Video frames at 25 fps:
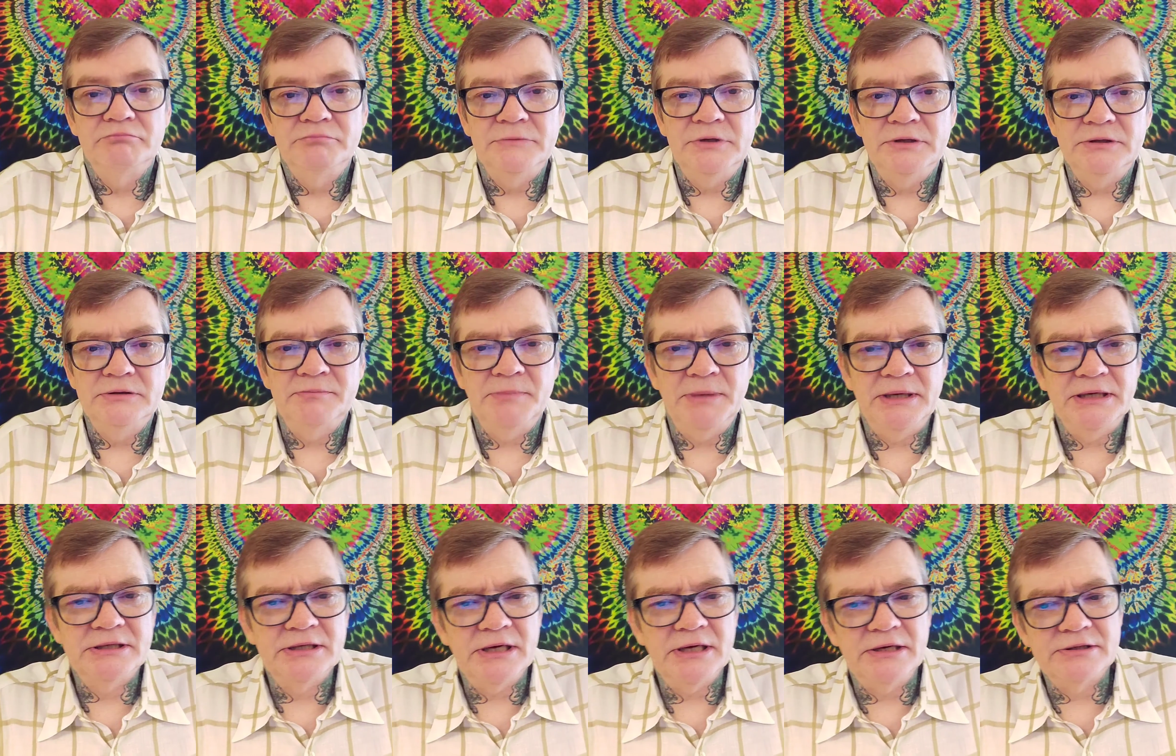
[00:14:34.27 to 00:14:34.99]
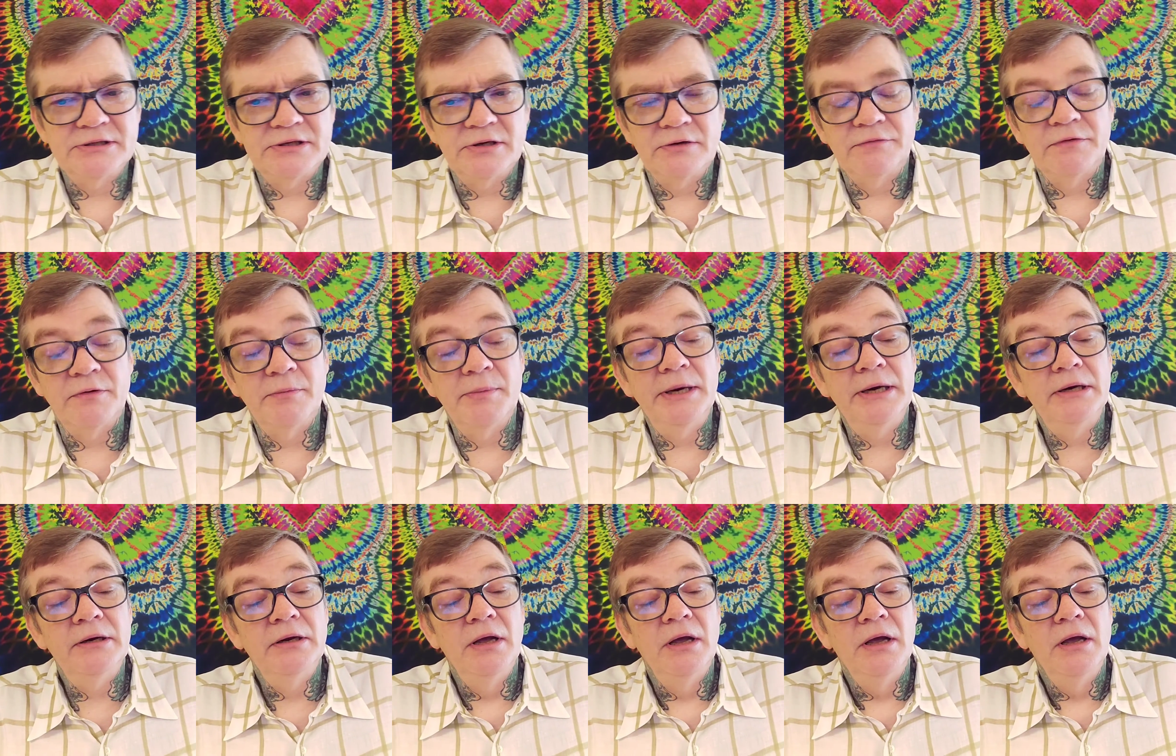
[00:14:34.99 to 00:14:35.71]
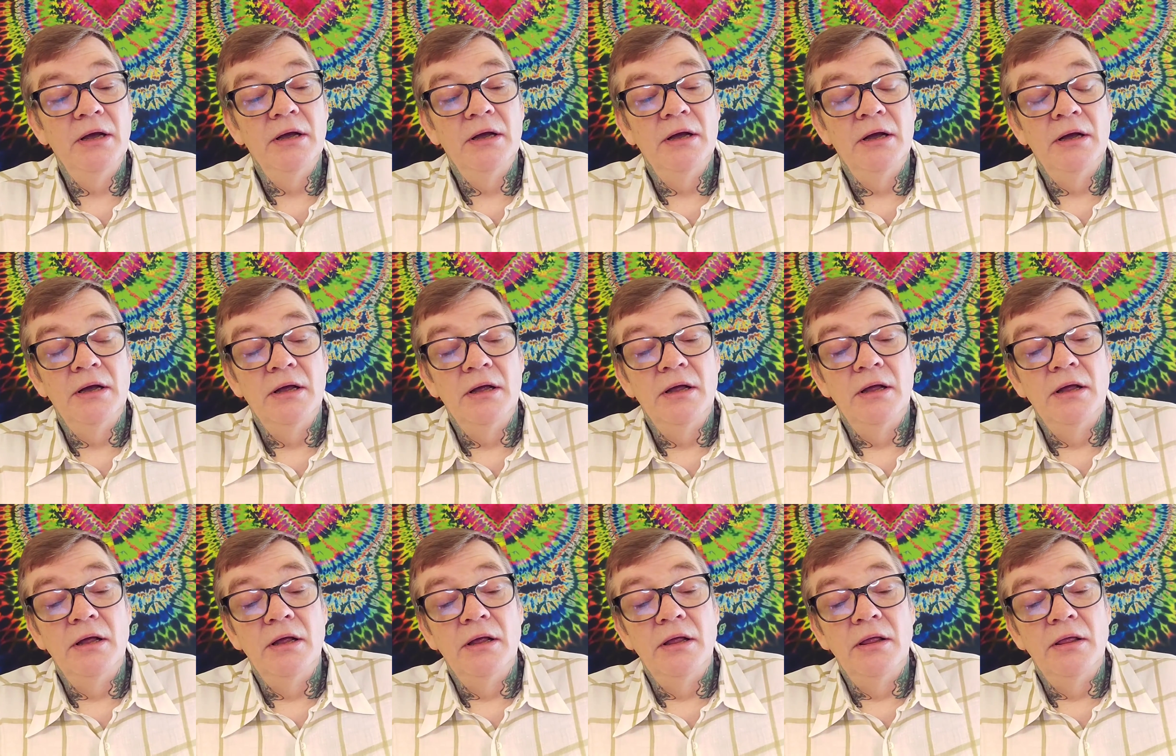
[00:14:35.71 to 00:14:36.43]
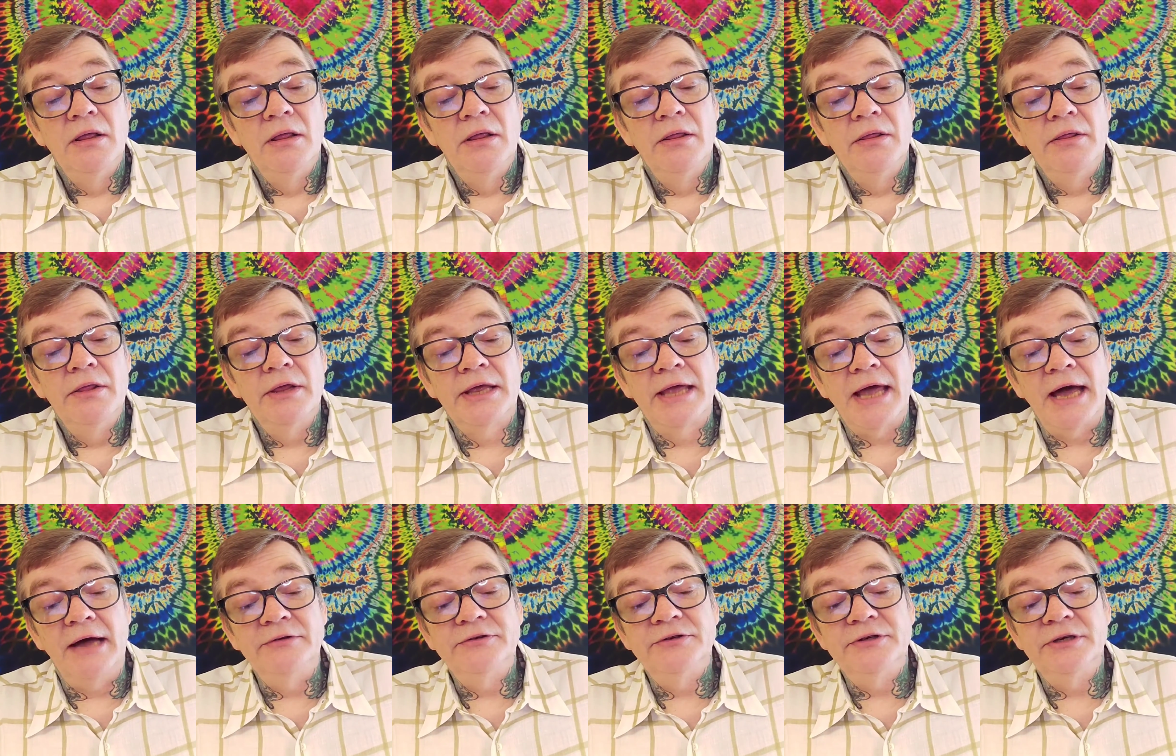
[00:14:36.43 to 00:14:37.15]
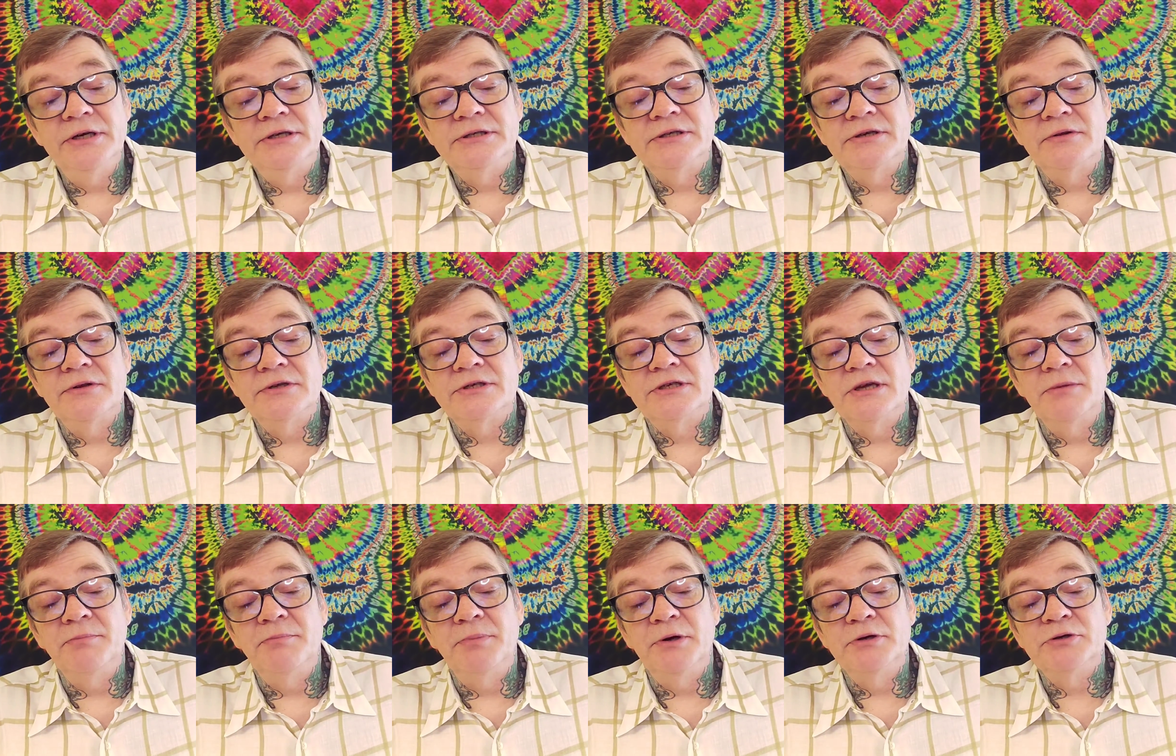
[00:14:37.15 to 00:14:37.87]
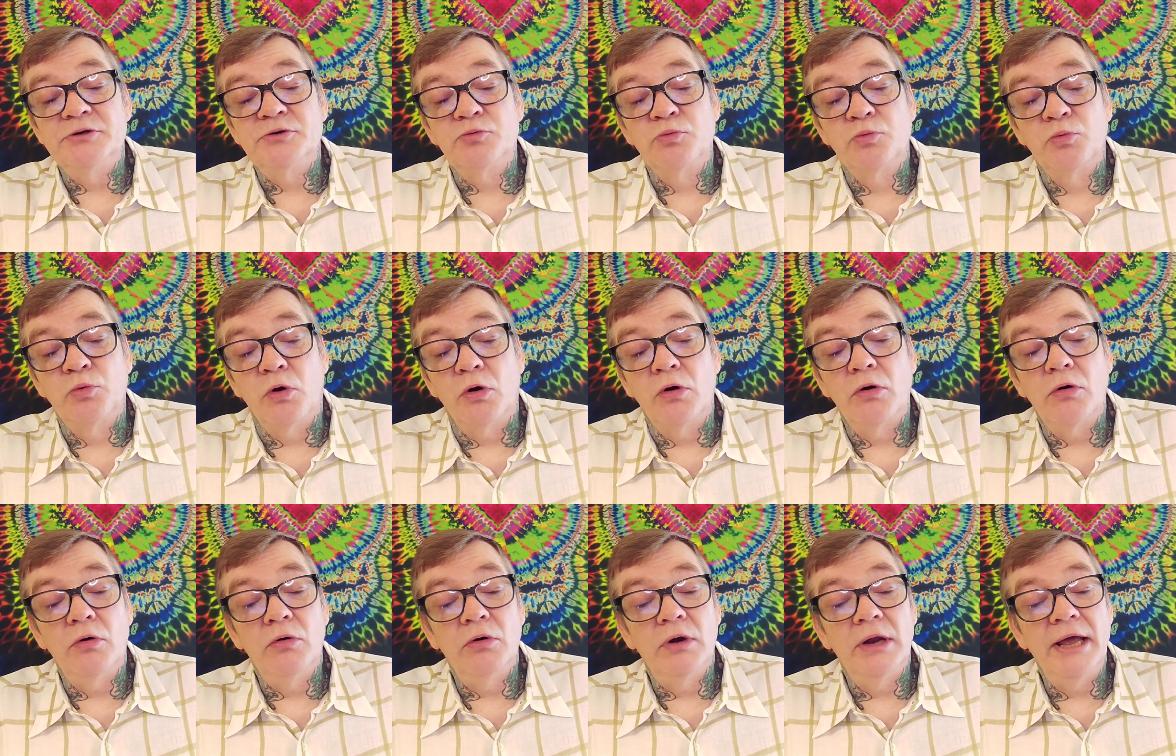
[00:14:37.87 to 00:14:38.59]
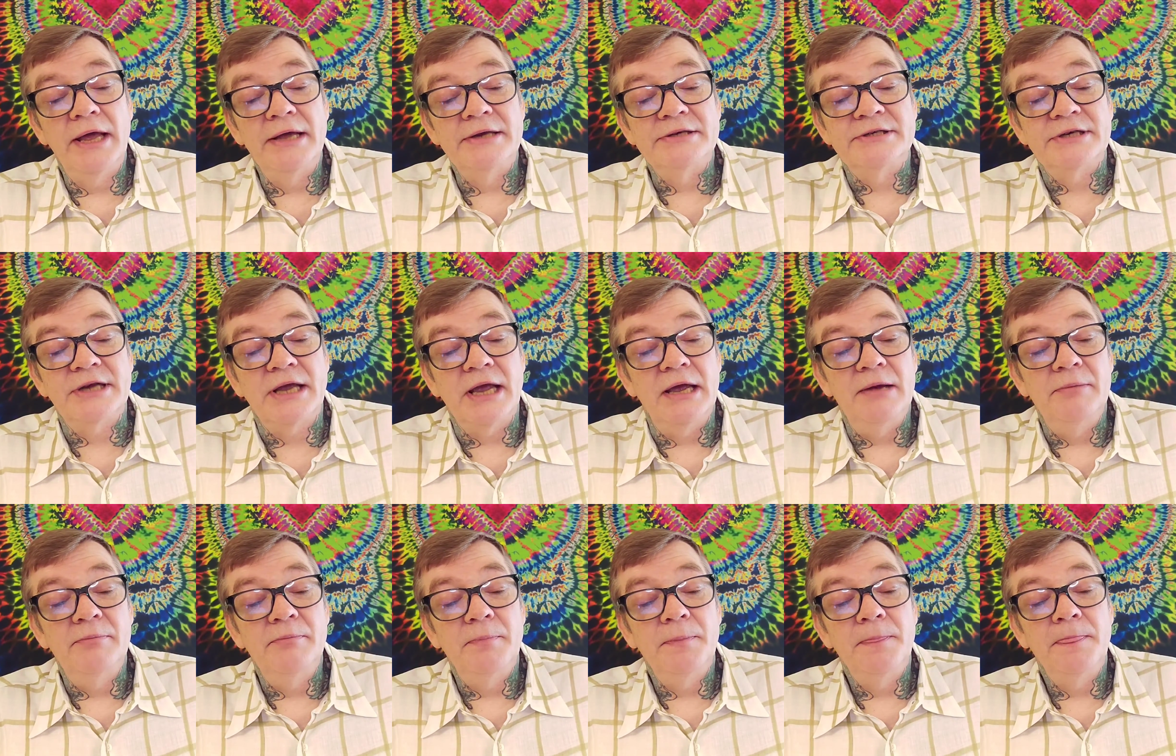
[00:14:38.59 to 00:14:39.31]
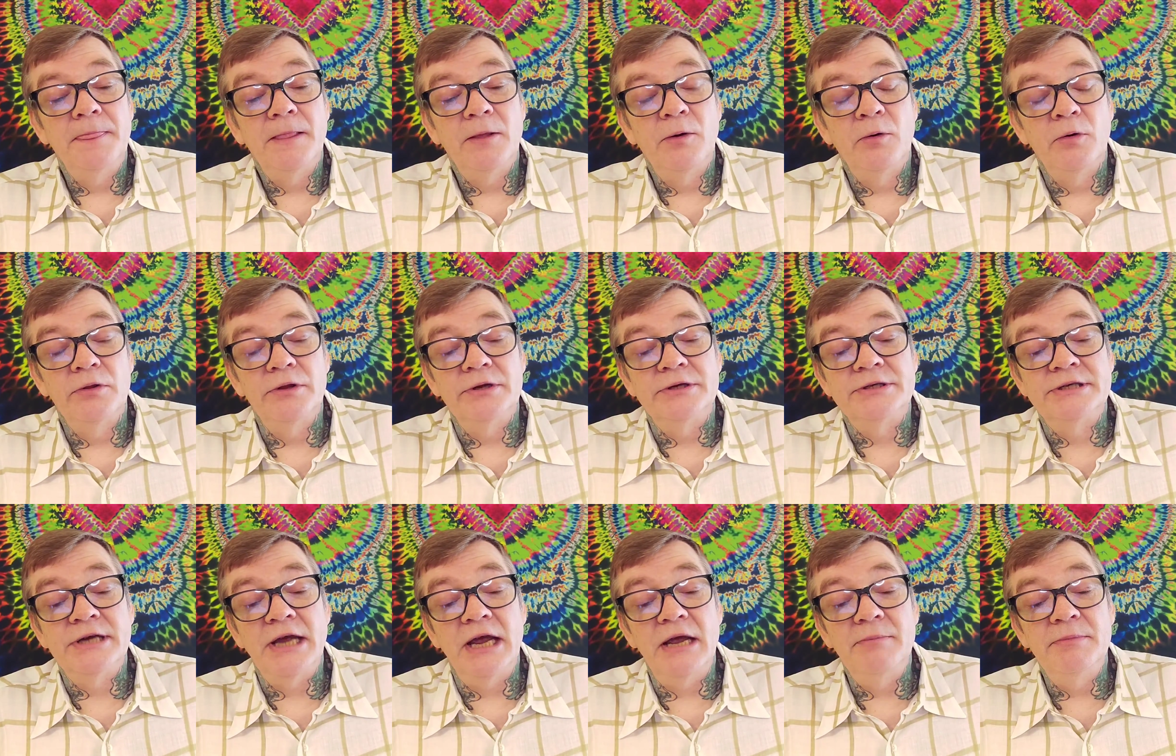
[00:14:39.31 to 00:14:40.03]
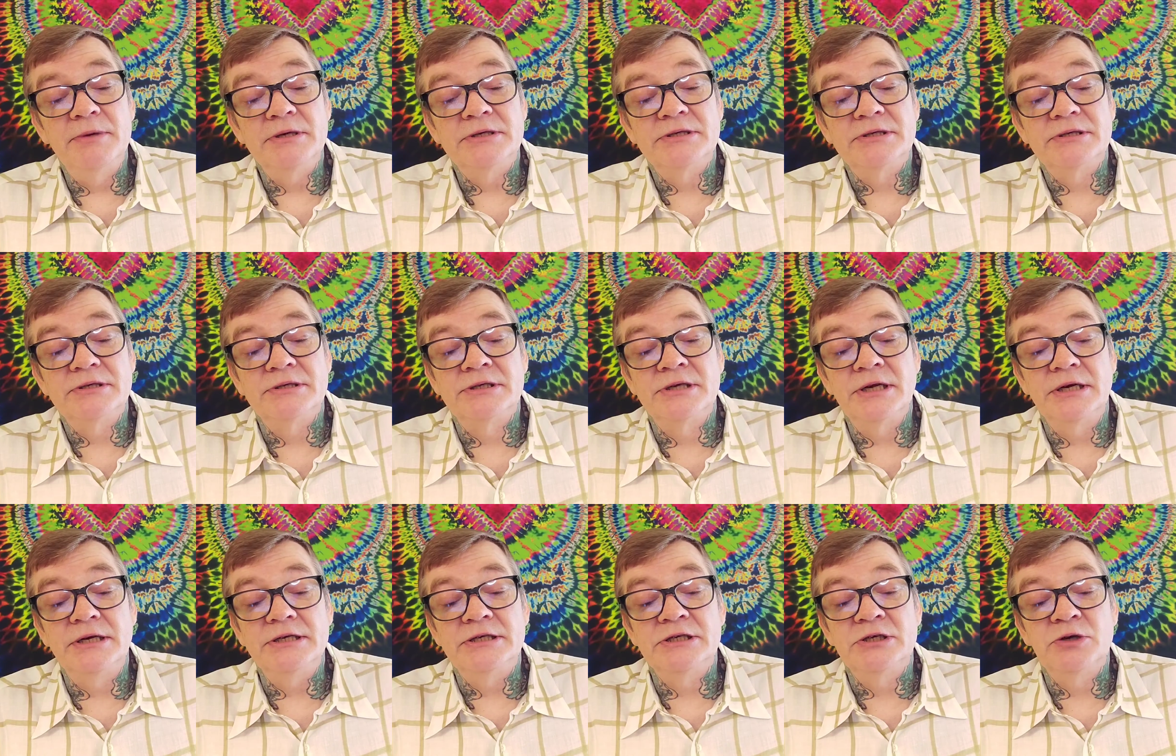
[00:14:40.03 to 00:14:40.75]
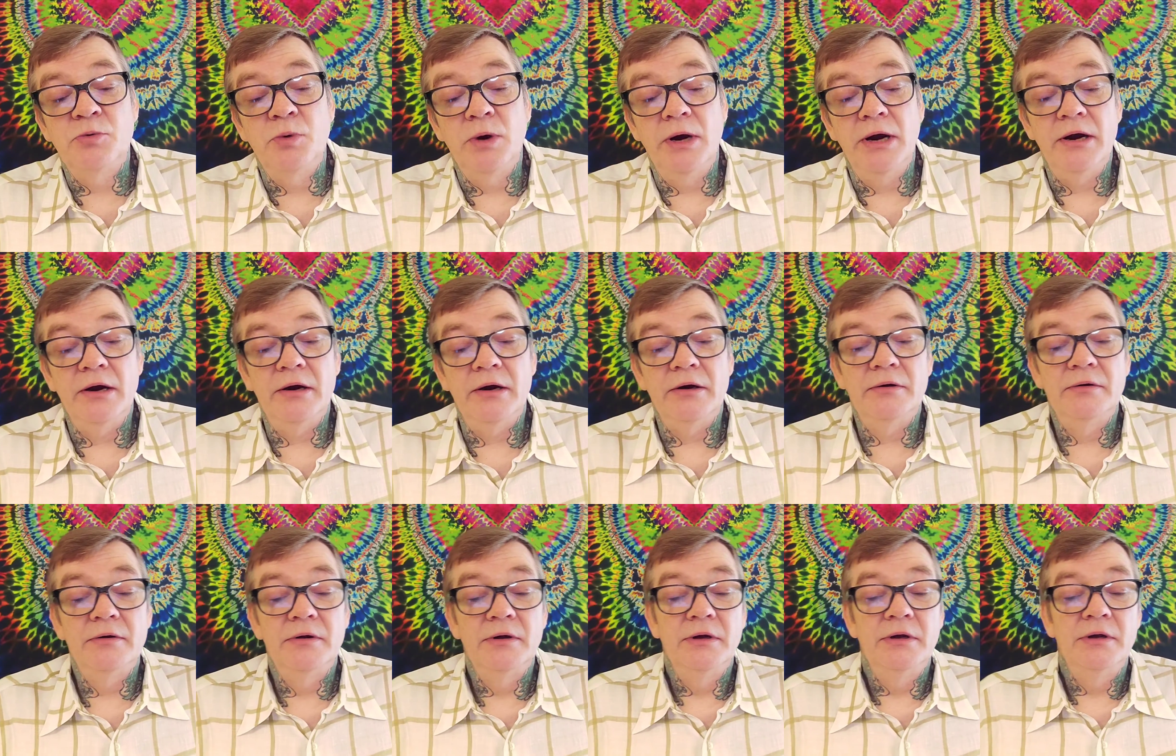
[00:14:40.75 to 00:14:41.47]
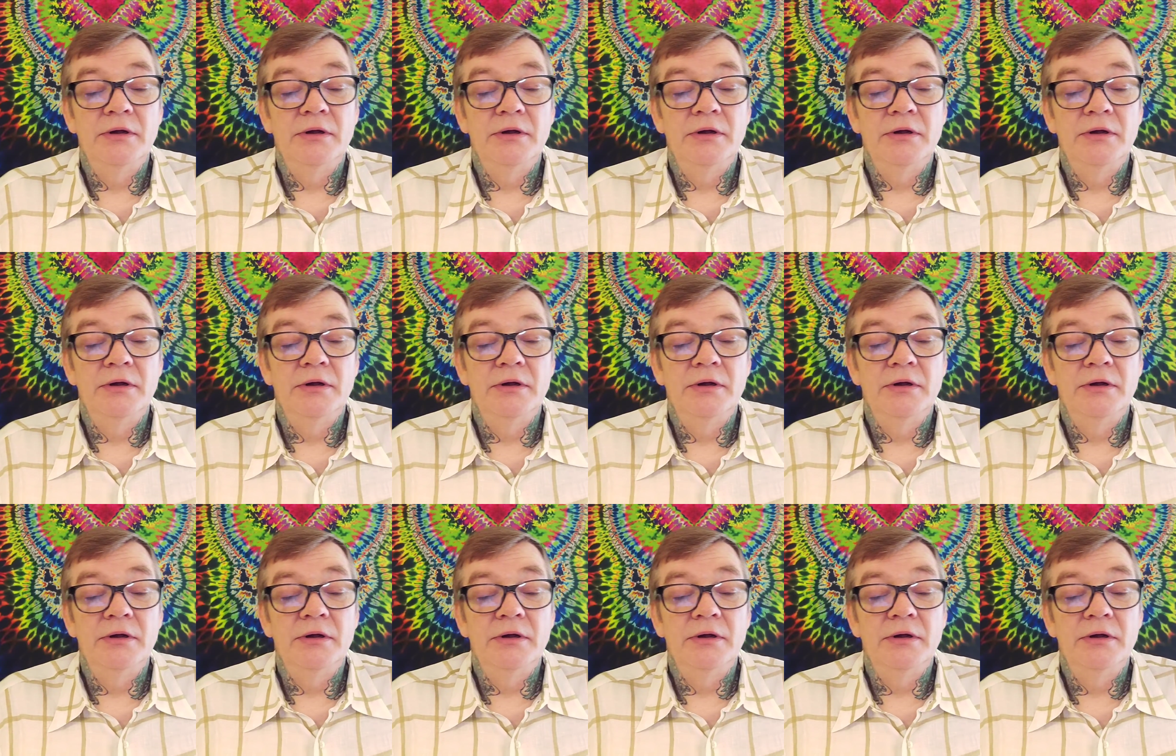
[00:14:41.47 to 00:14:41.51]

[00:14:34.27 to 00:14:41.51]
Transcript: Didn't make sense there for a minute. The countenance of the simplest rural landscape, or the tamest city square,